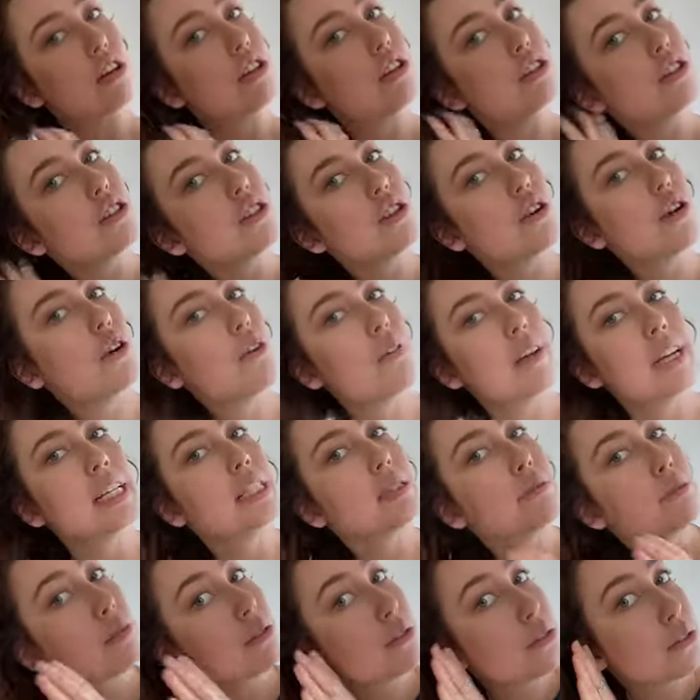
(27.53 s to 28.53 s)
So you
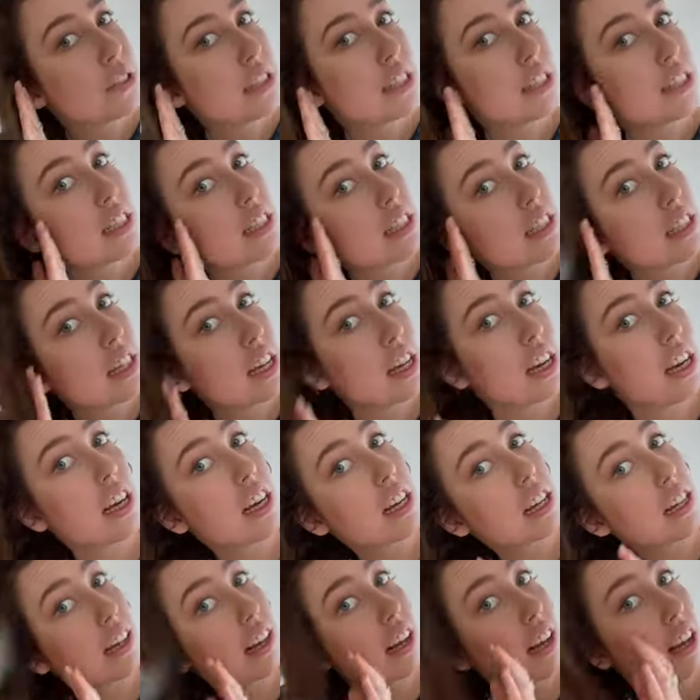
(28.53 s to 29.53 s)
always want to
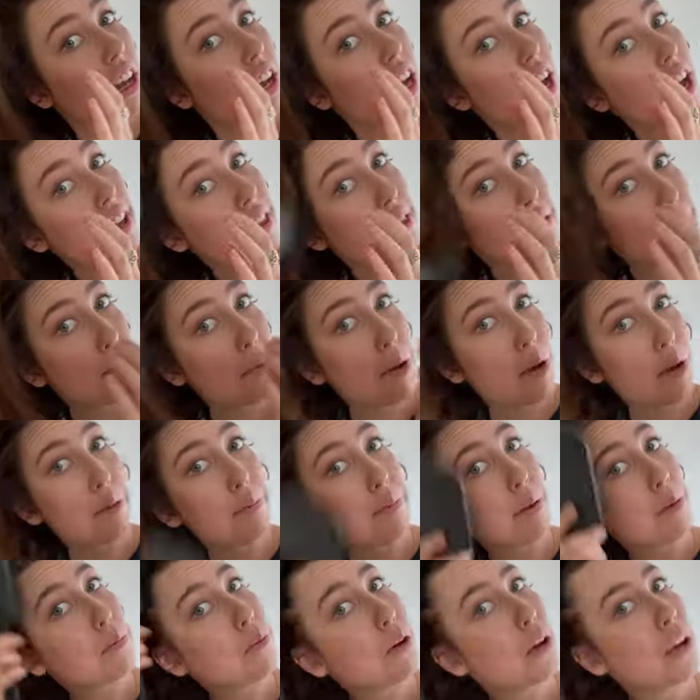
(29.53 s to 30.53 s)
start at the bottom
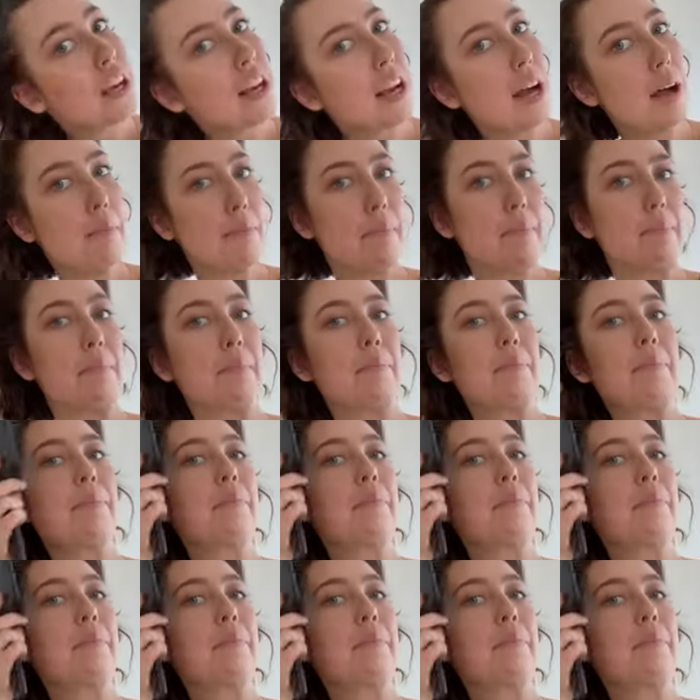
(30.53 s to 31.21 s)
and work up,